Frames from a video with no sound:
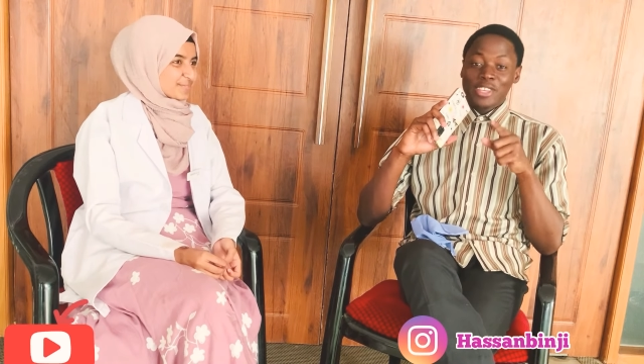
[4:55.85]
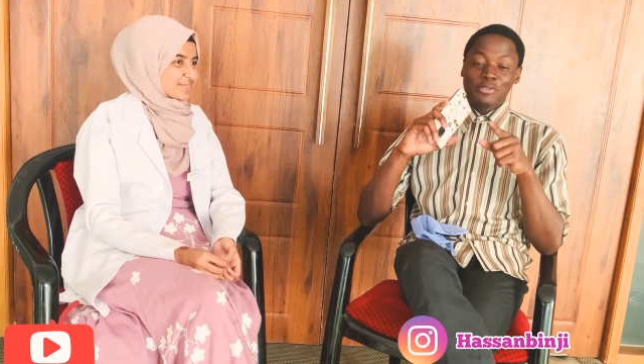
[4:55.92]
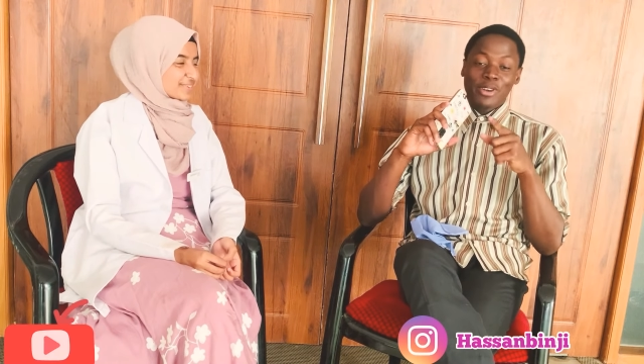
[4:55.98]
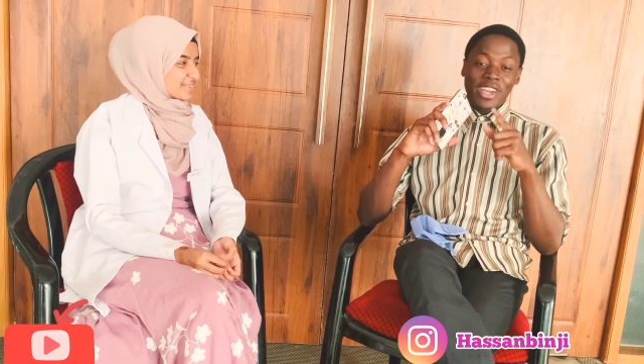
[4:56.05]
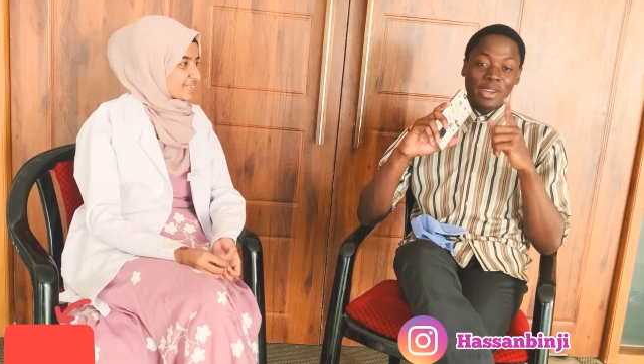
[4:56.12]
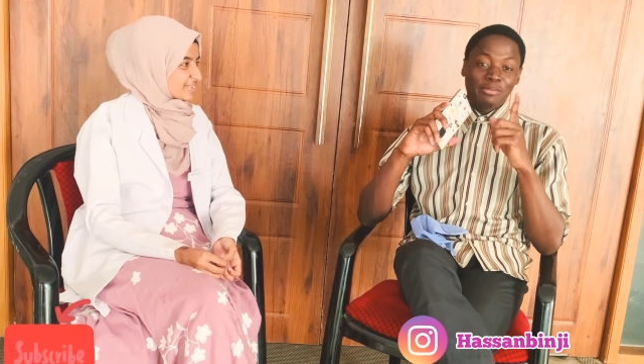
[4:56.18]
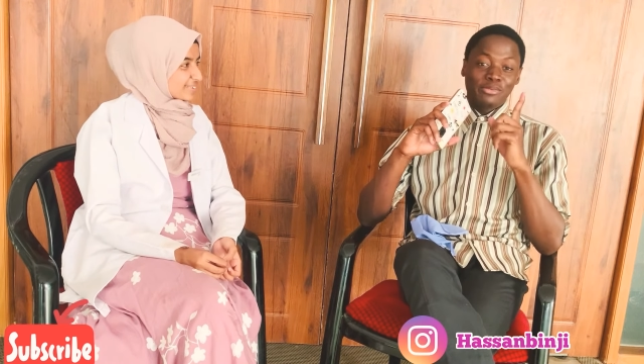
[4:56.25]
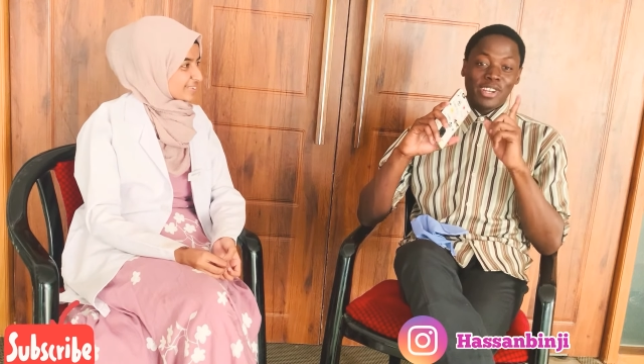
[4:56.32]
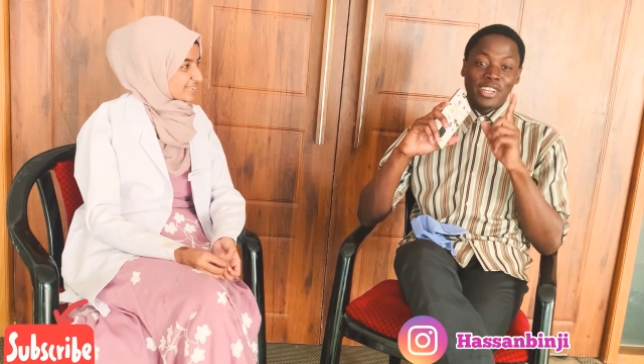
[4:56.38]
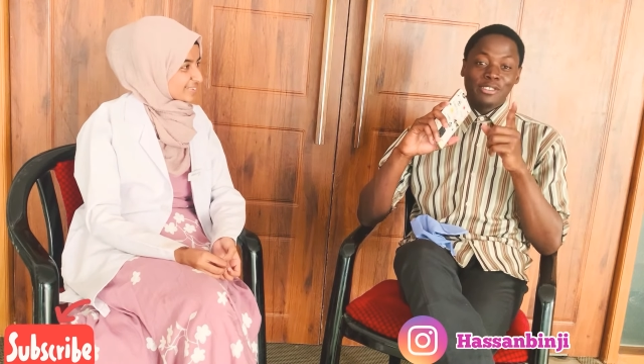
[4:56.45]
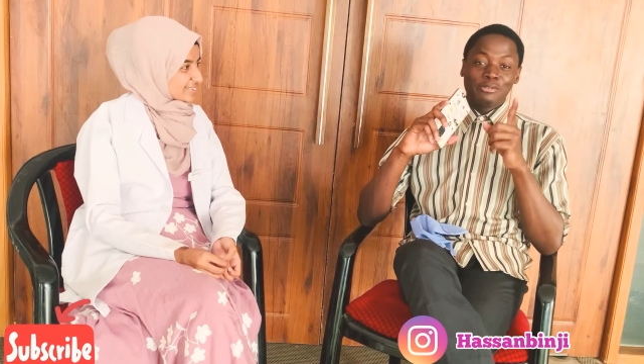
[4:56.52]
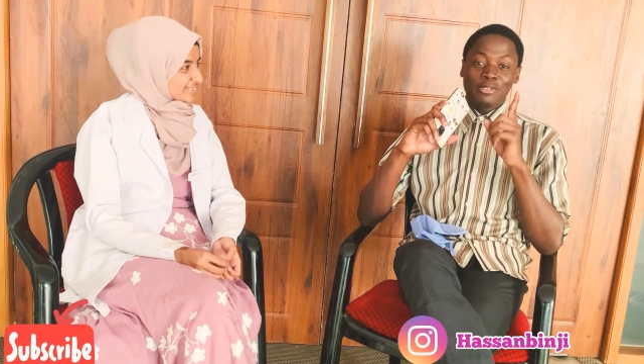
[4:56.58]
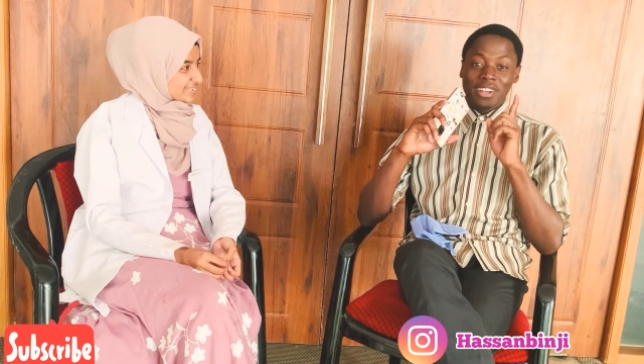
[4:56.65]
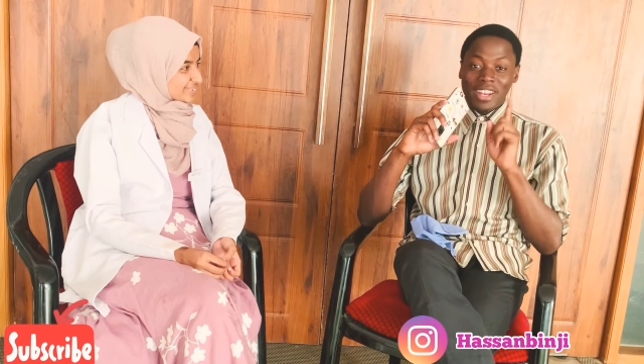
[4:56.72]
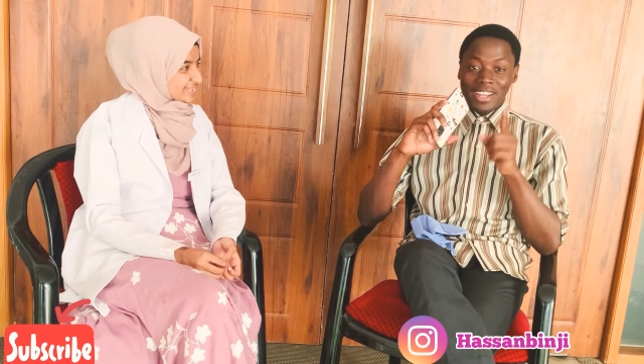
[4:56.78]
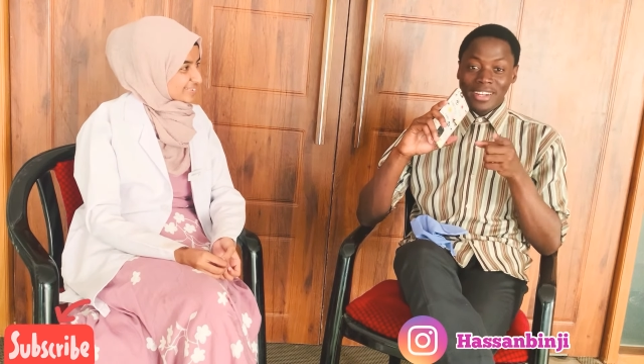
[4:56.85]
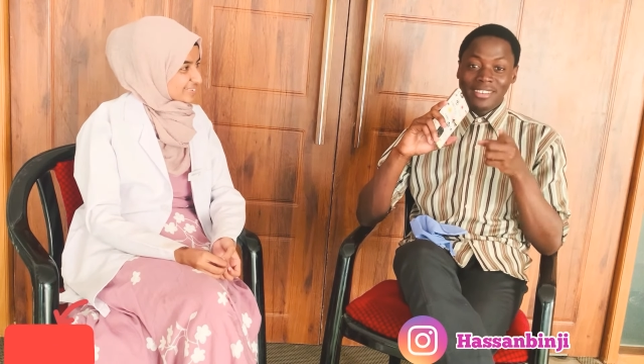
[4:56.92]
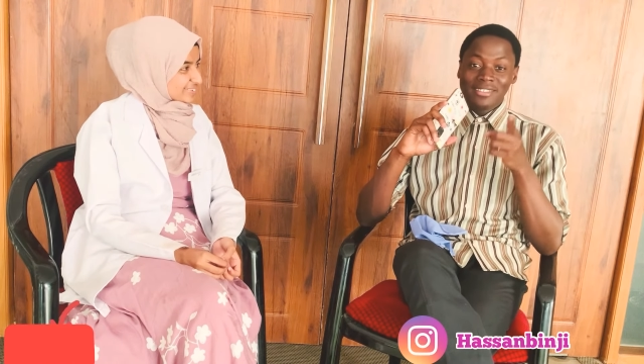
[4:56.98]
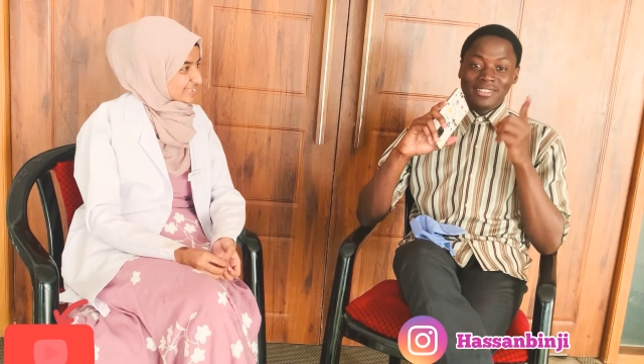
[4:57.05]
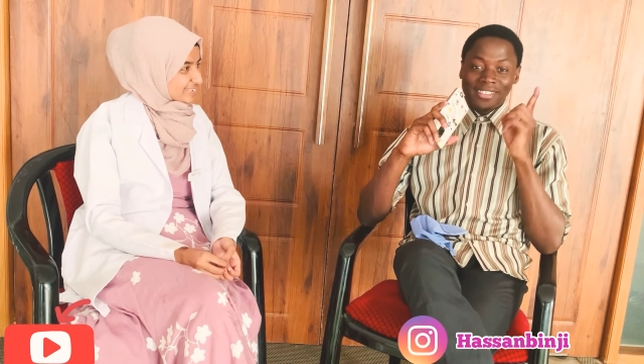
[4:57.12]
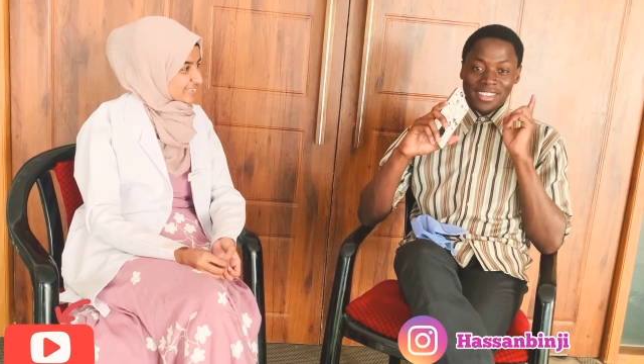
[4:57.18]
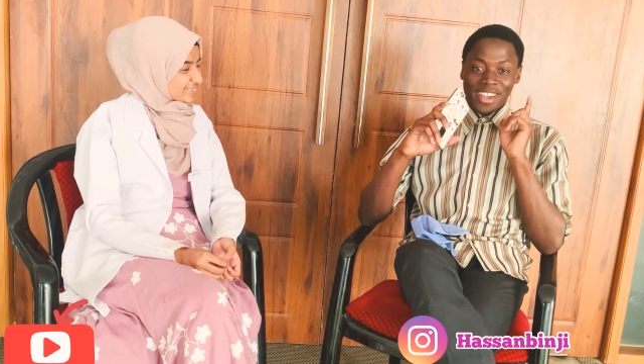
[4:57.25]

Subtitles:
why I'm trying to learn